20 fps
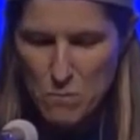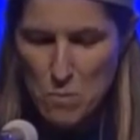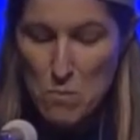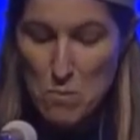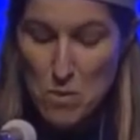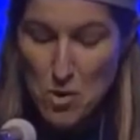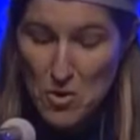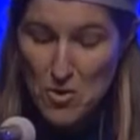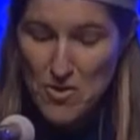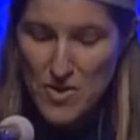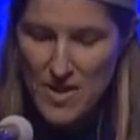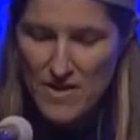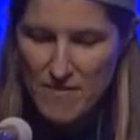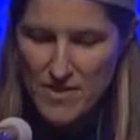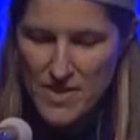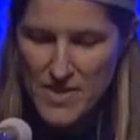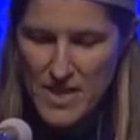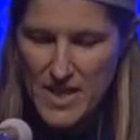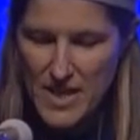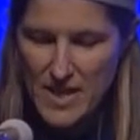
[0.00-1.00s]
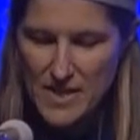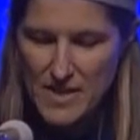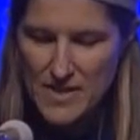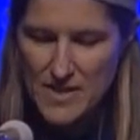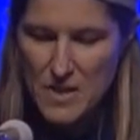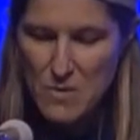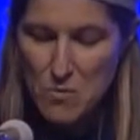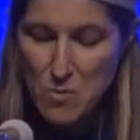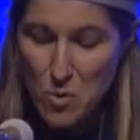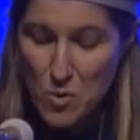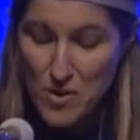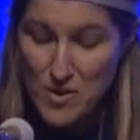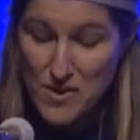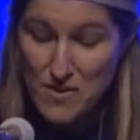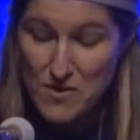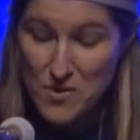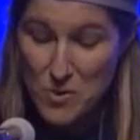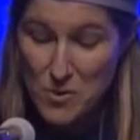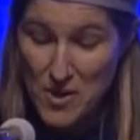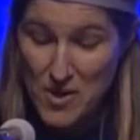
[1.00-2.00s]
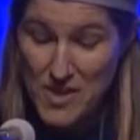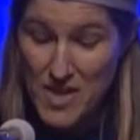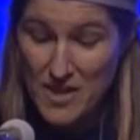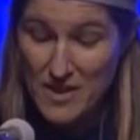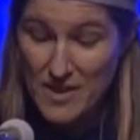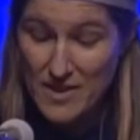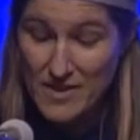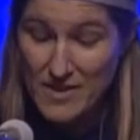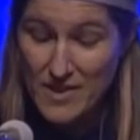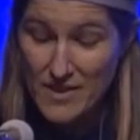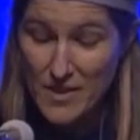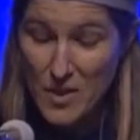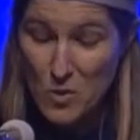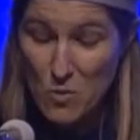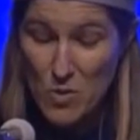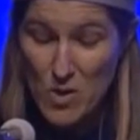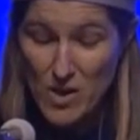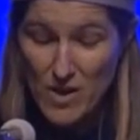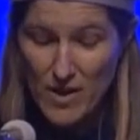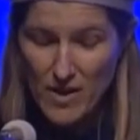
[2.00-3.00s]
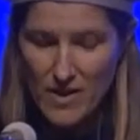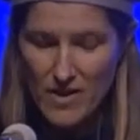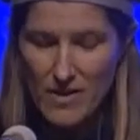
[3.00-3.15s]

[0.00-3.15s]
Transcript: Both emphasize the importance of storytelling in their work.